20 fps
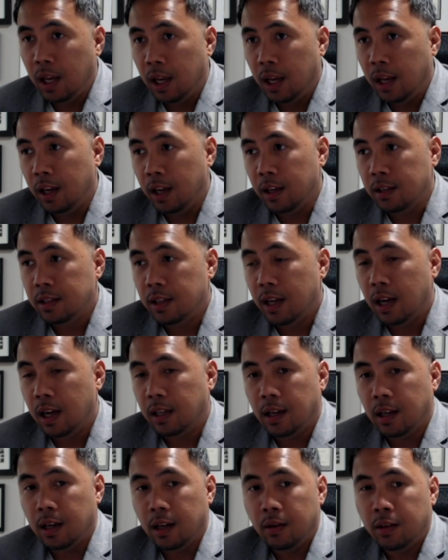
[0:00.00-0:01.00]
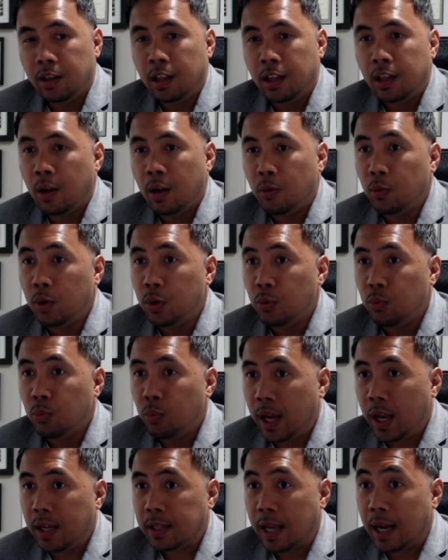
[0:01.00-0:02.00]
is that they would
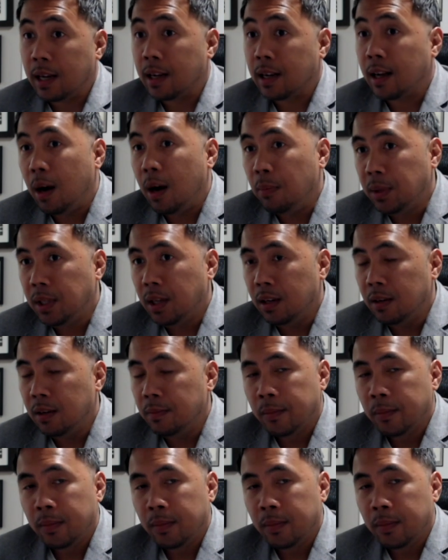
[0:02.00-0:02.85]
raise a capital.